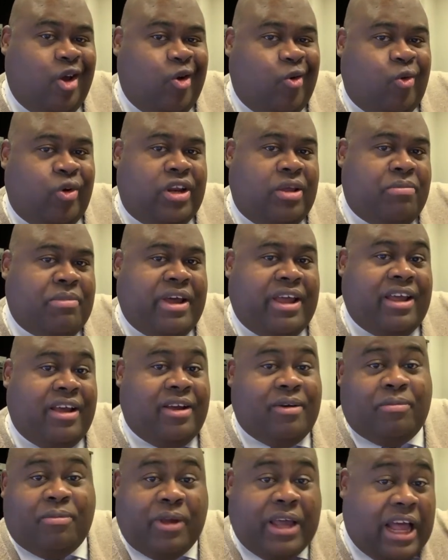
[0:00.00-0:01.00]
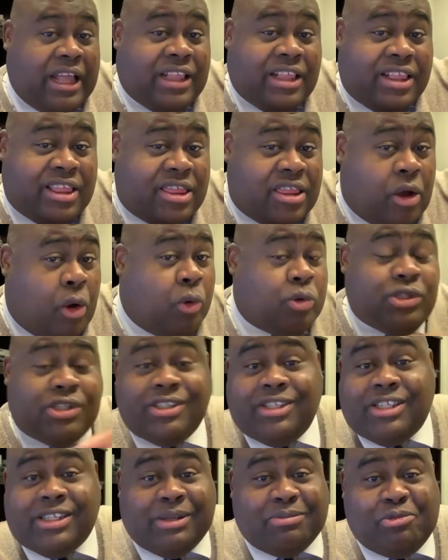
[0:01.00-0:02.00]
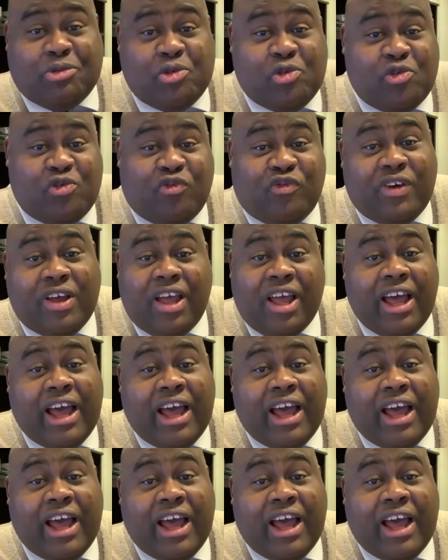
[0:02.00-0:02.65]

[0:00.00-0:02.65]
Woody Meyer got thousands to move.